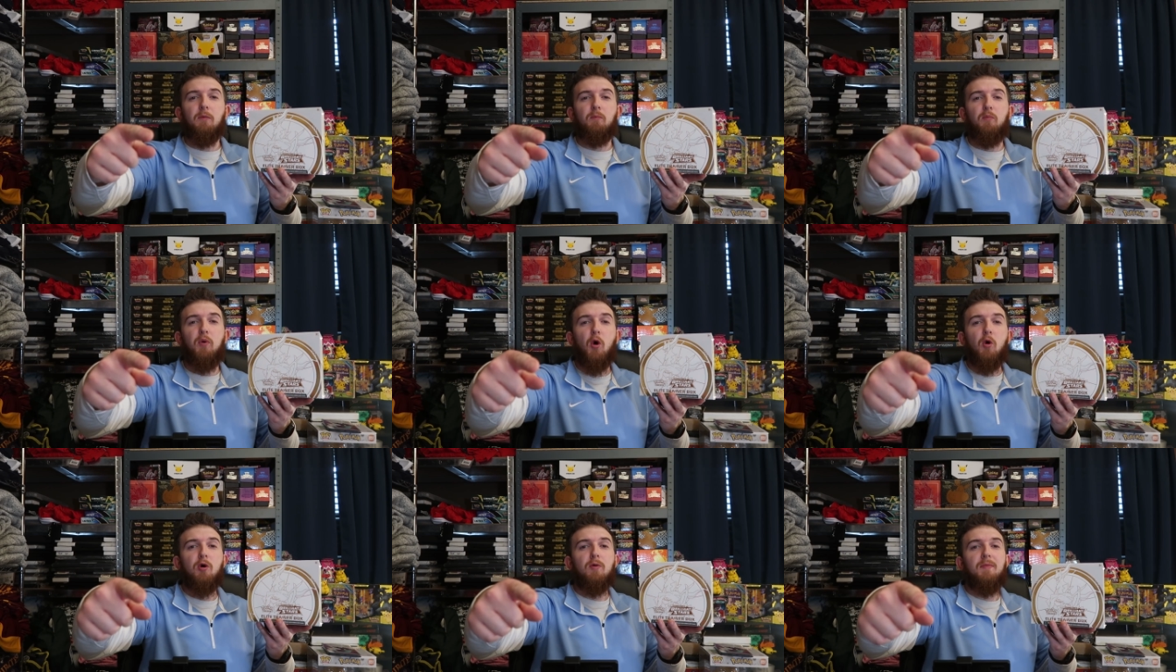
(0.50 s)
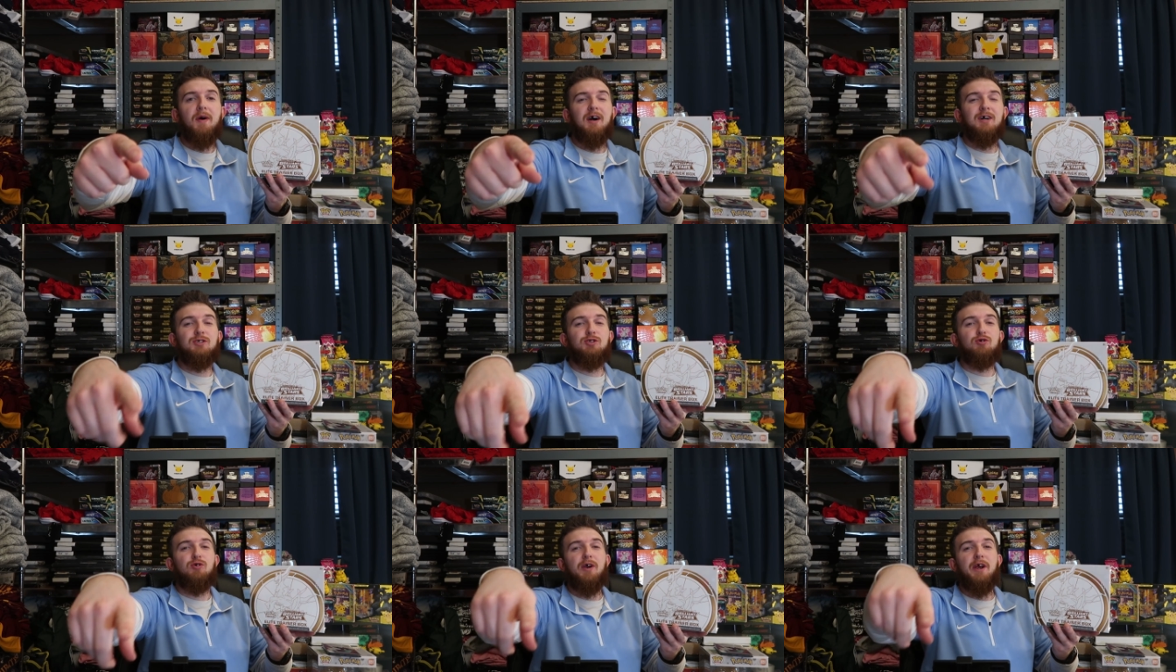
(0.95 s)
up
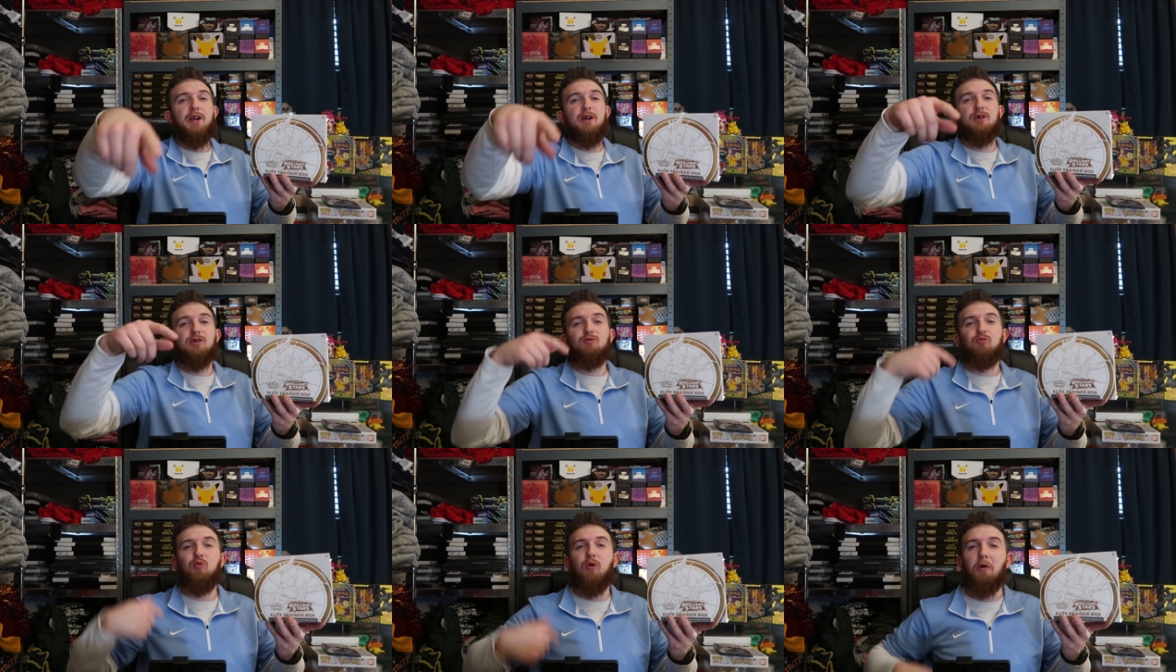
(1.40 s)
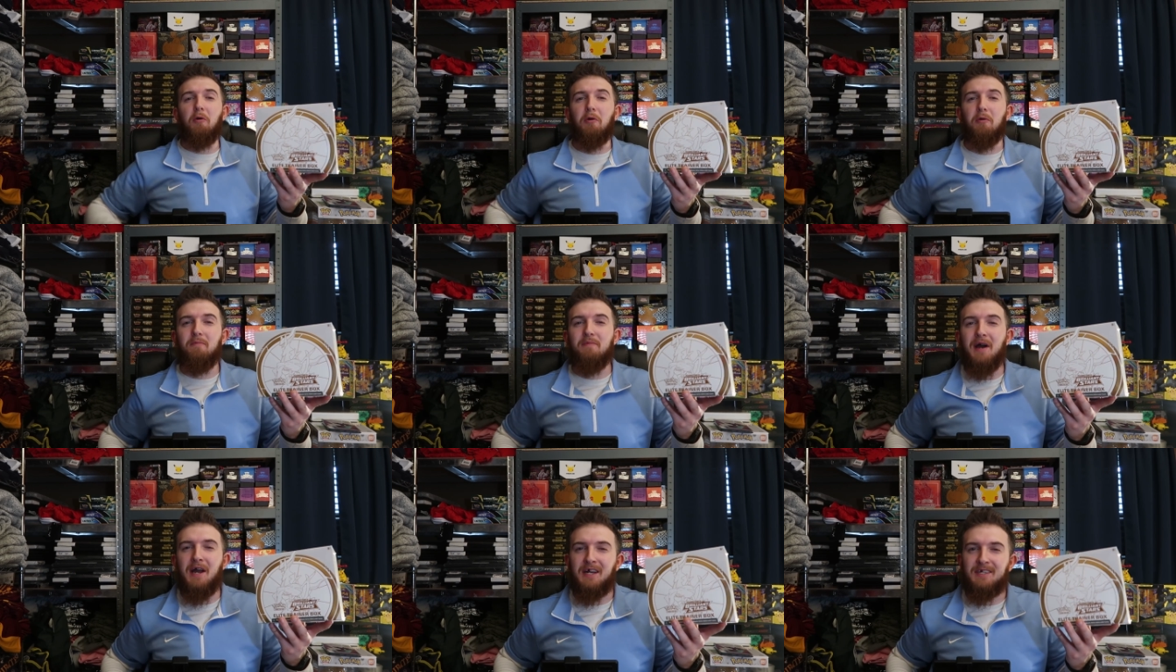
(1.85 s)
Pokemon trainers?
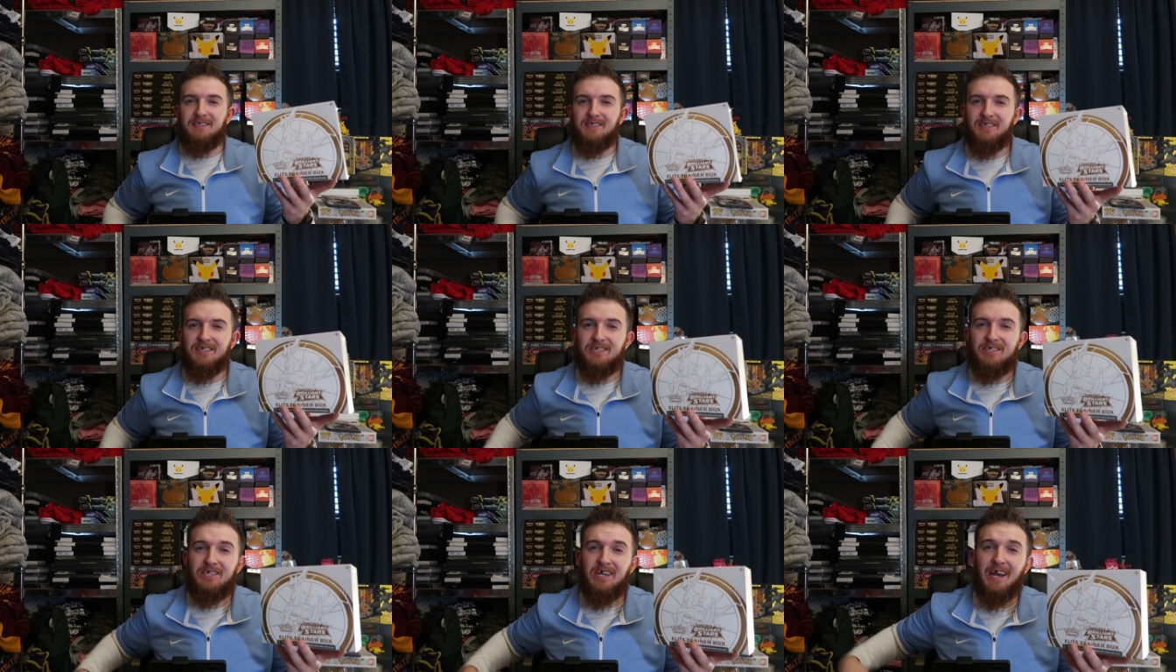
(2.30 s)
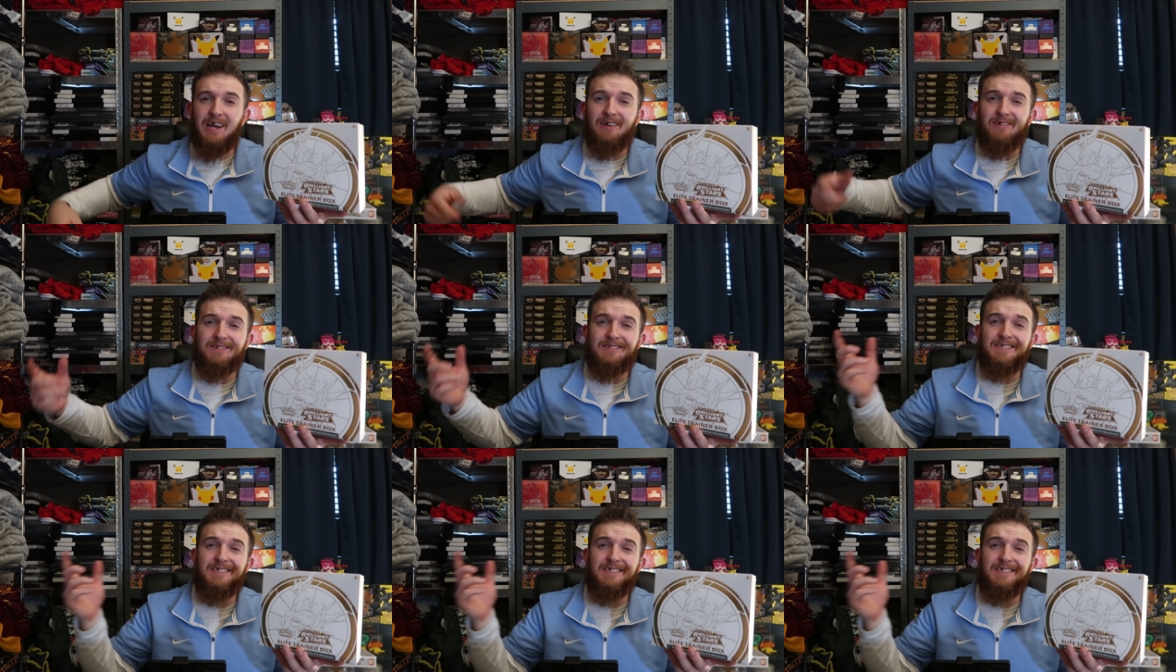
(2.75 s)
Welcome back to the channel.